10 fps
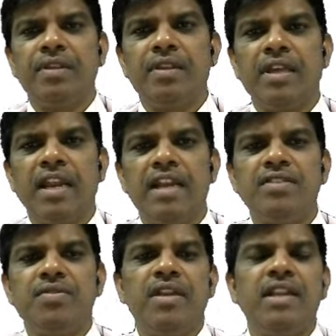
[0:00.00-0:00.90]
Right,
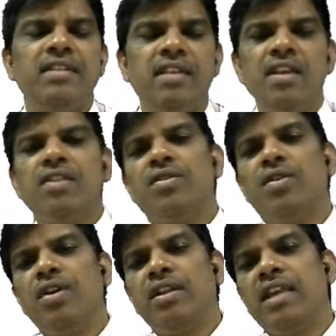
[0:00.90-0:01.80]
students?
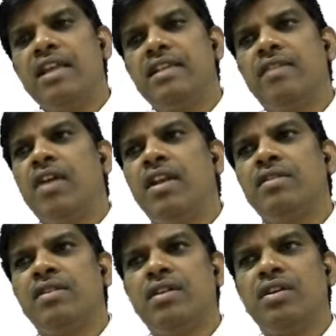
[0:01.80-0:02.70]
So there is a one
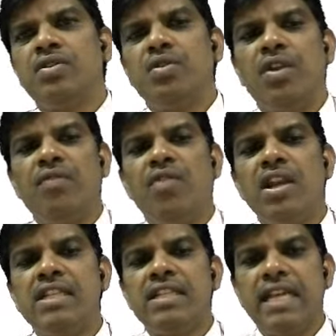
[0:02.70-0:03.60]
story. What
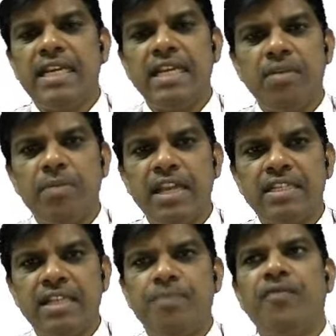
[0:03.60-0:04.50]
is rate determining
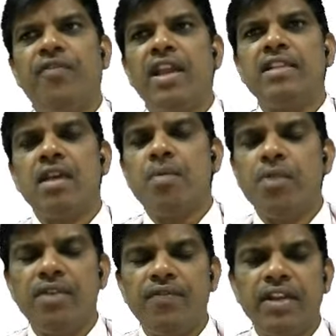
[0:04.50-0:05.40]
step? For example,
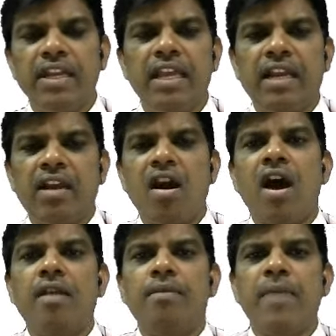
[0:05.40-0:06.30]
if you take
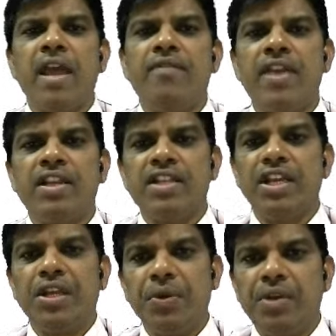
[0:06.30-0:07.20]
car manufacturing
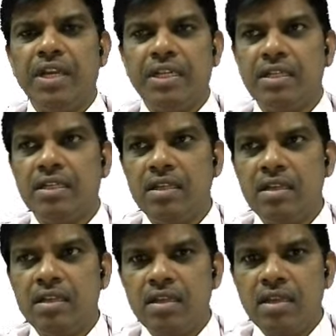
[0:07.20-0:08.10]
unit,
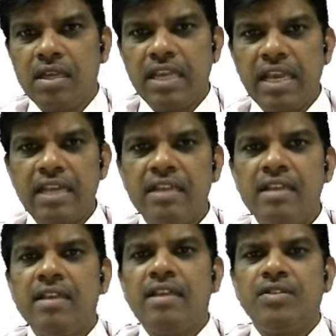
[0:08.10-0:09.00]
yet
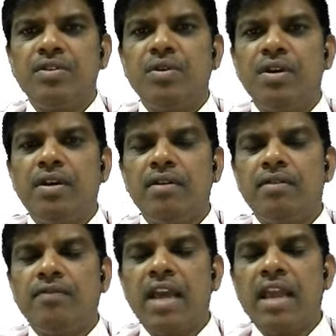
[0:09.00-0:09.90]
so
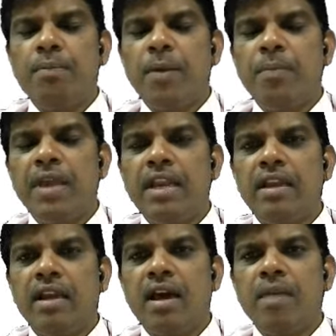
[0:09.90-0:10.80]
while preparing
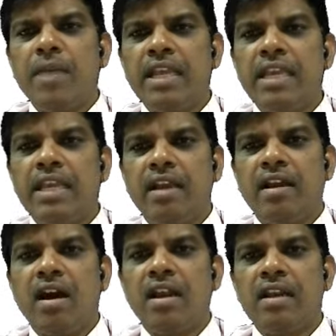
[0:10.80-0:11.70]
or making a
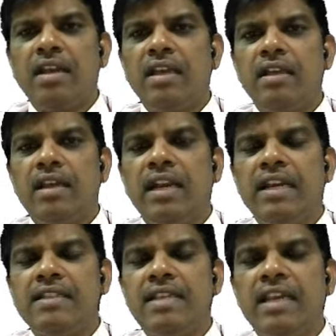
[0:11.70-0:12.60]
car, let us
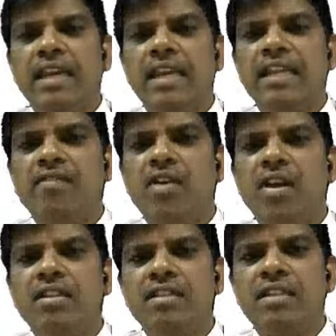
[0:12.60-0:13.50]
say it
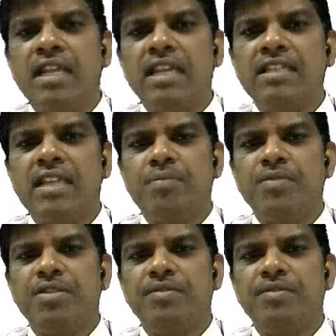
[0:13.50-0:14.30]
involves 10 steps.